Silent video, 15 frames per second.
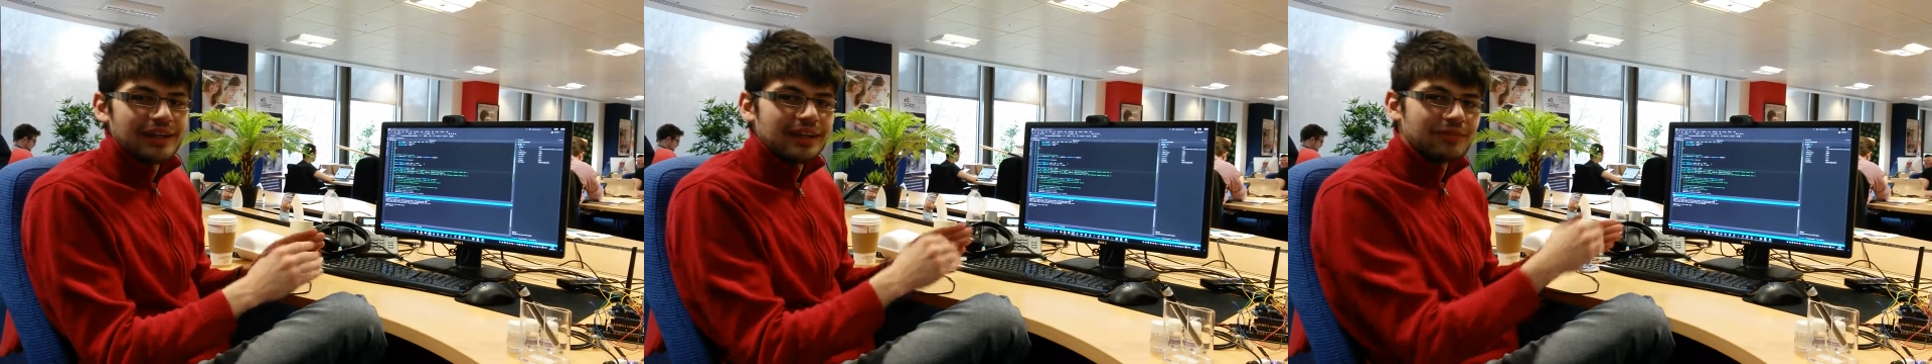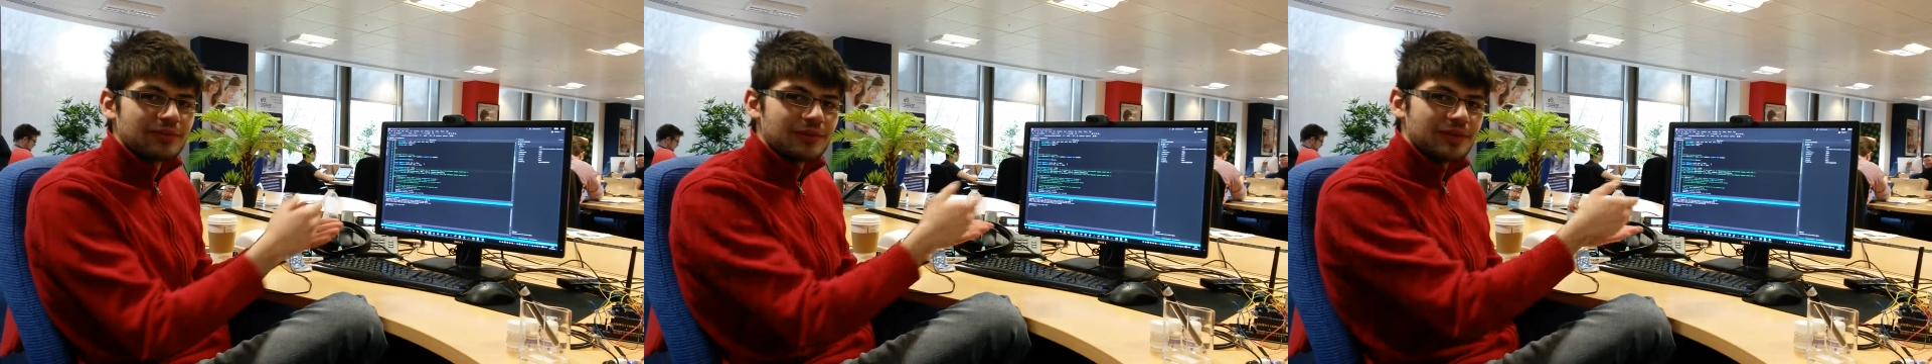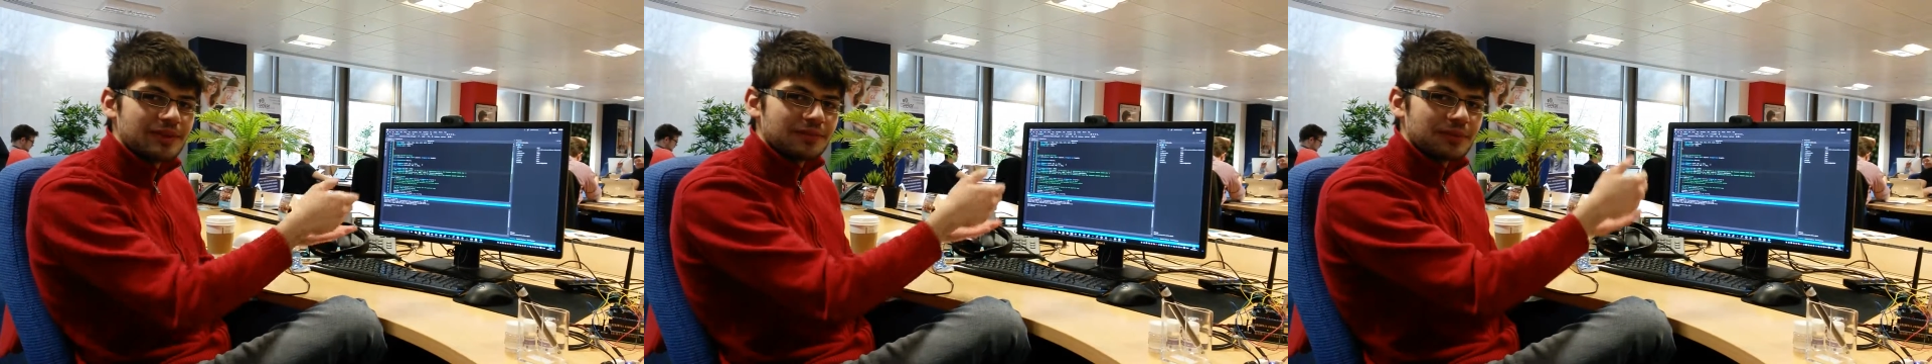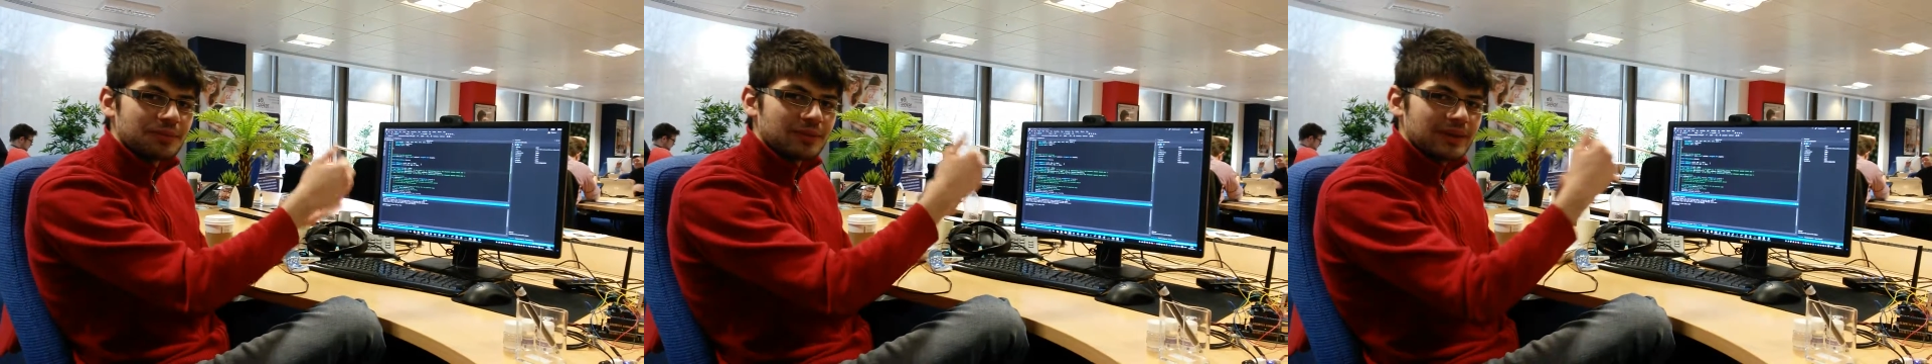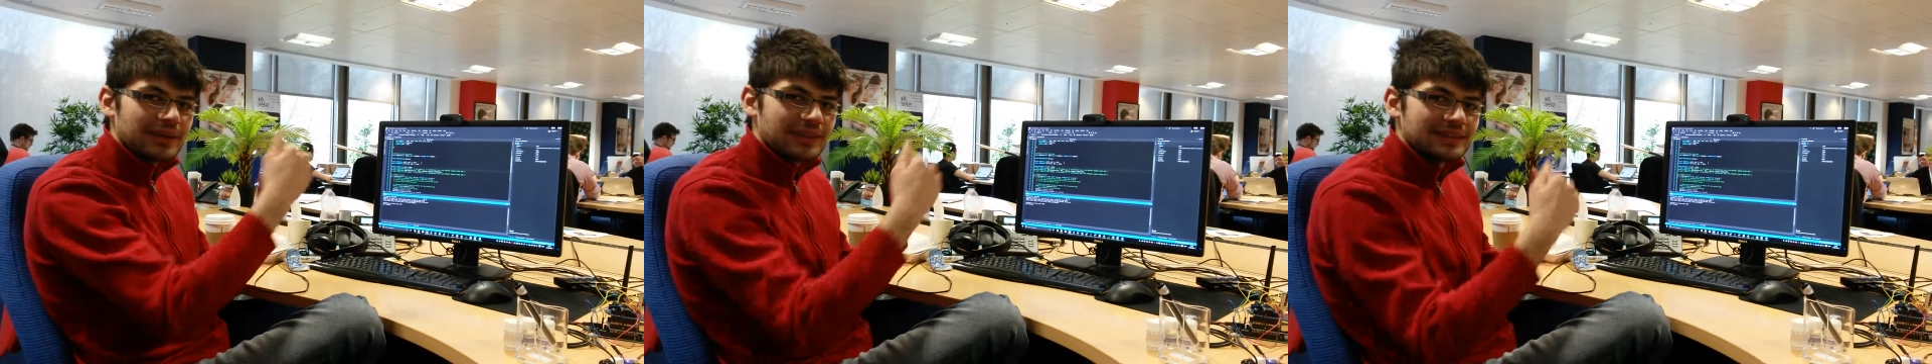If you then
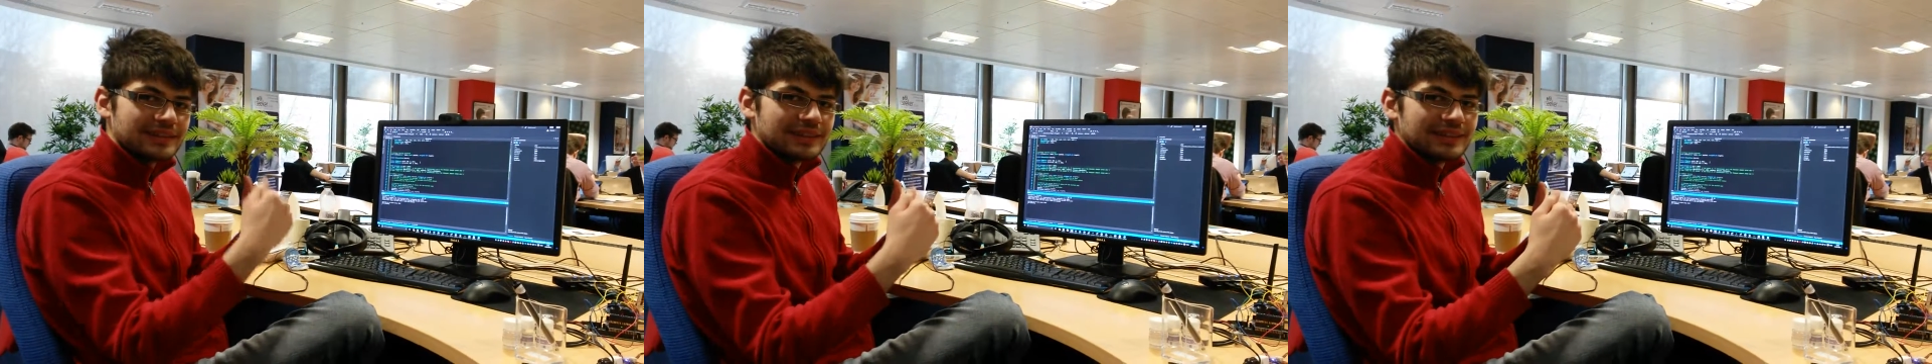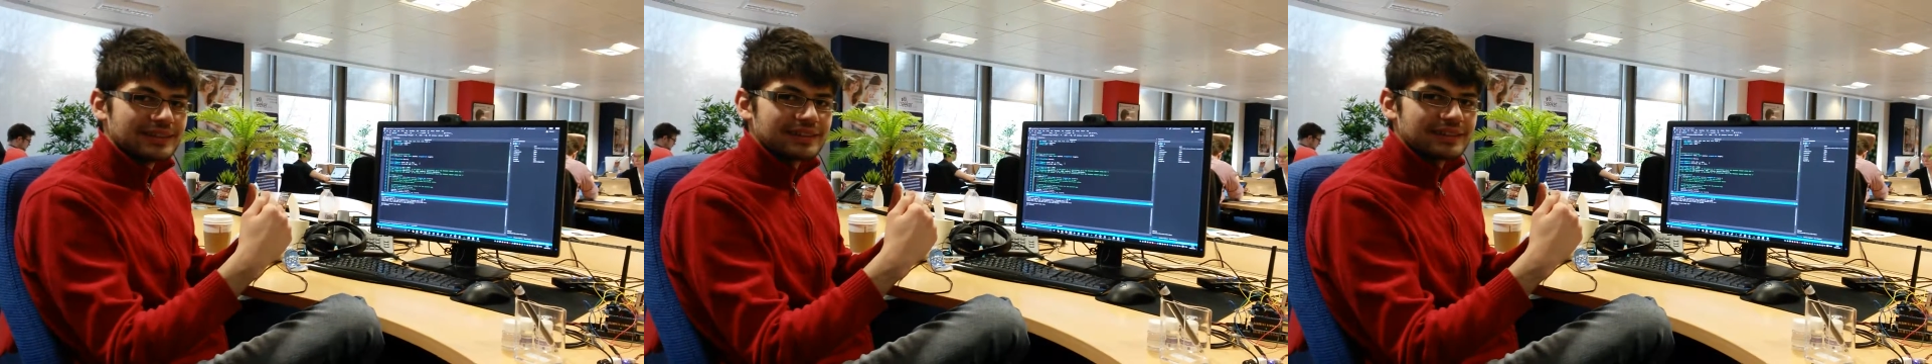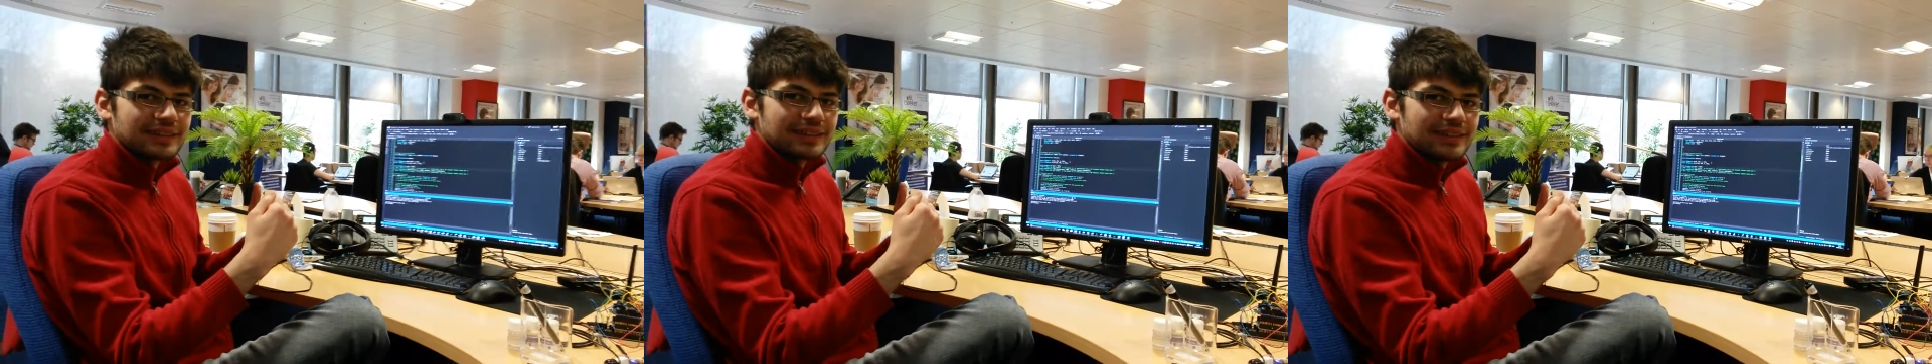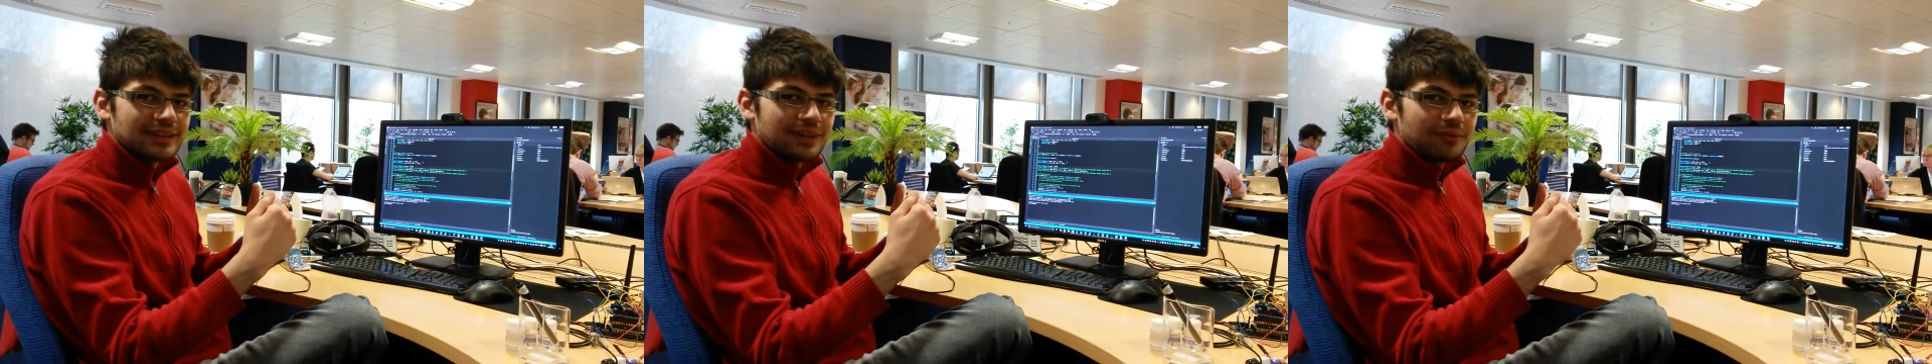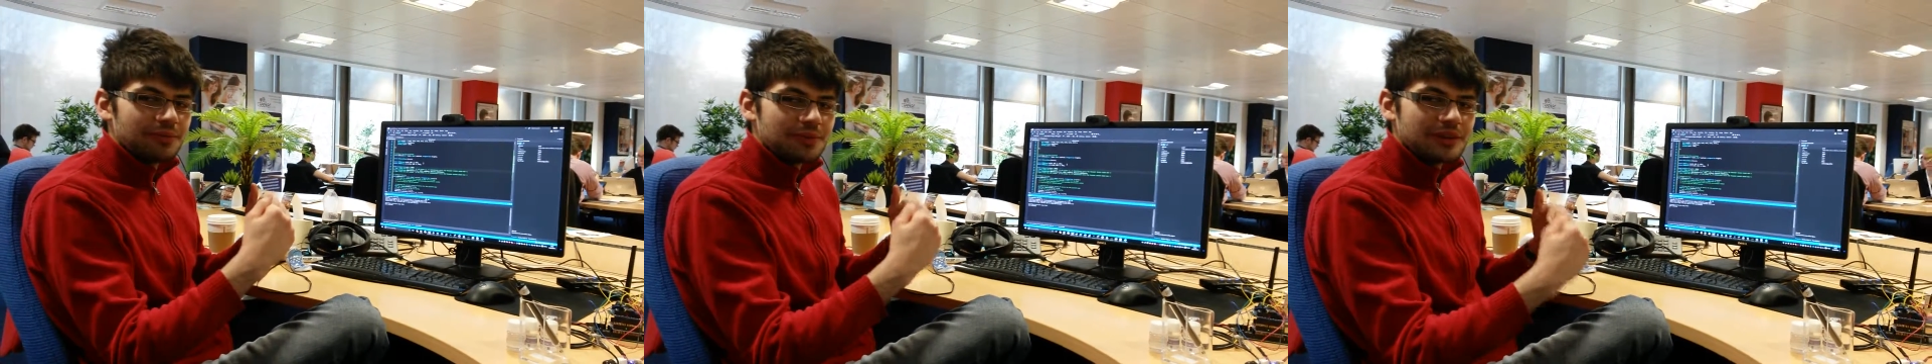replace it
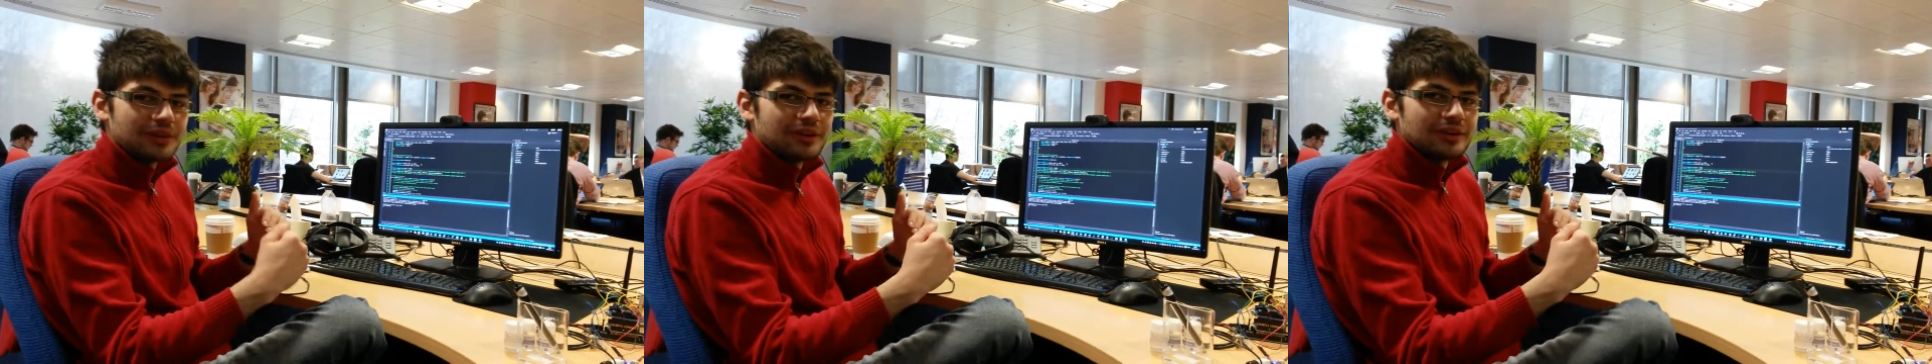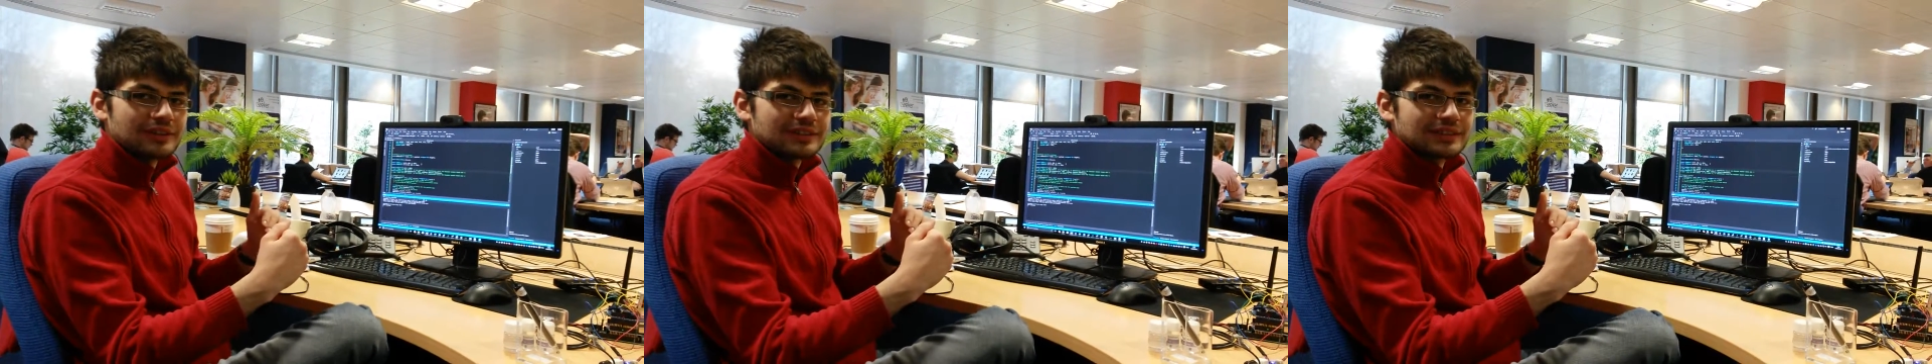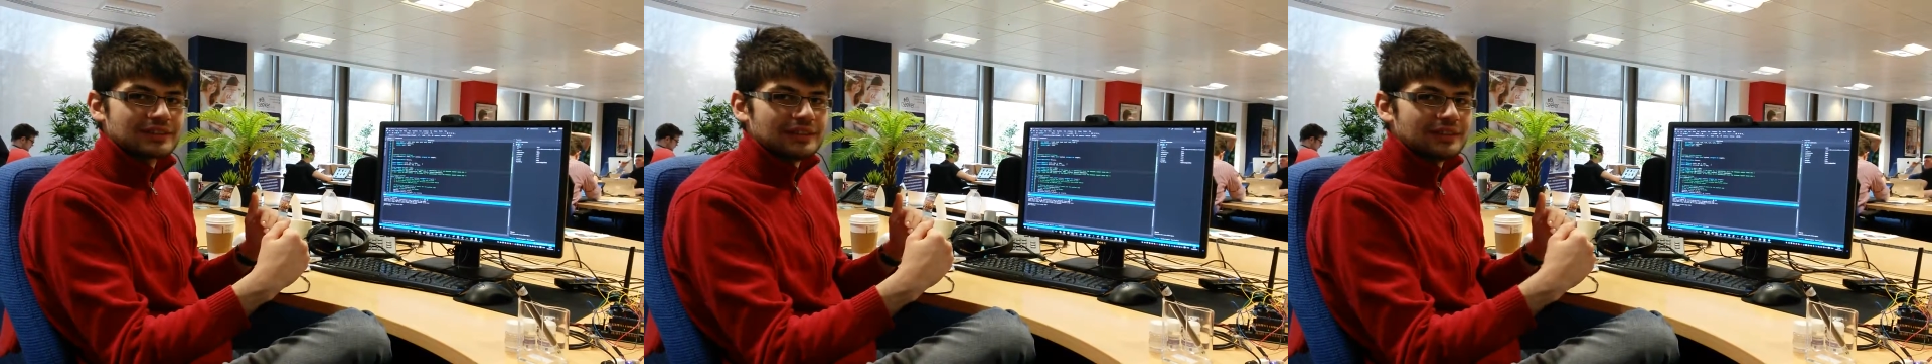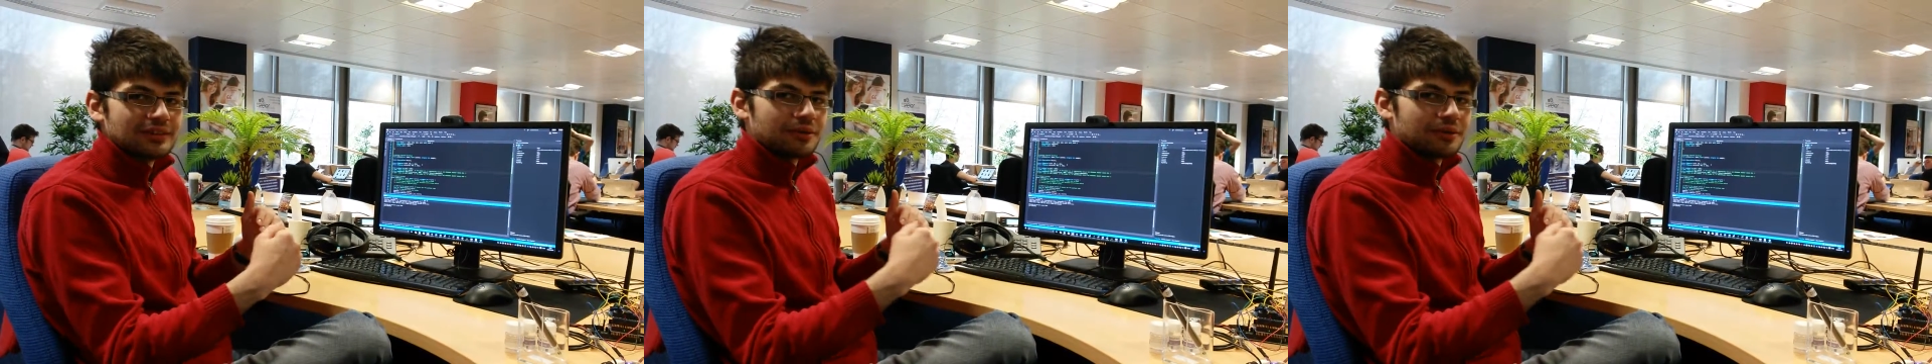with a constant